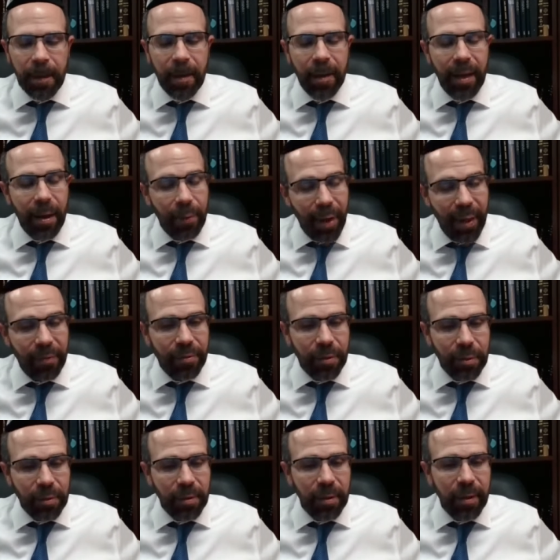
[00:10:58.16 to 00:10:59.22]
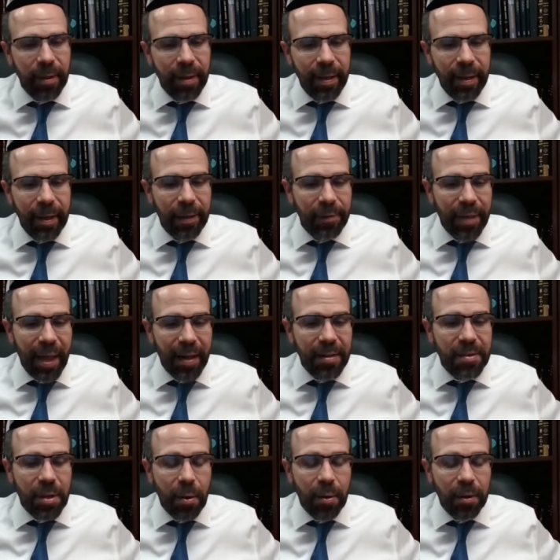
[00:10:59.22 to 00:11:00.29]
However, if that
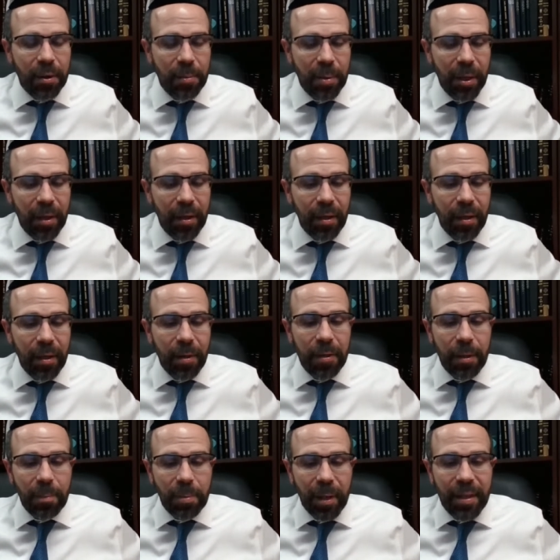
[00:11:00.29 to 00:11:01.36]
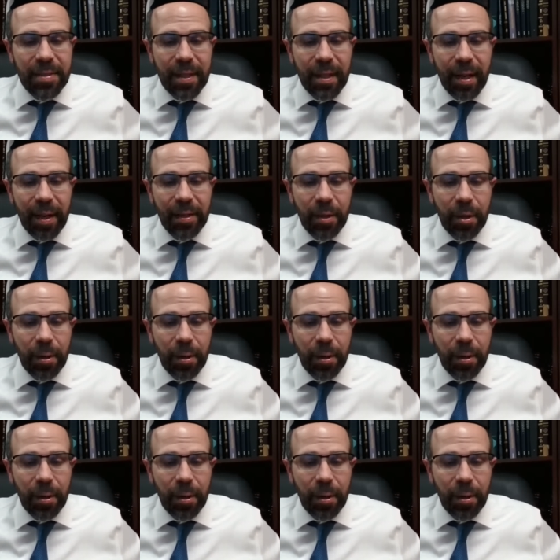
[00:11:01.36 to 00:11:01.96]
is going to be the place that I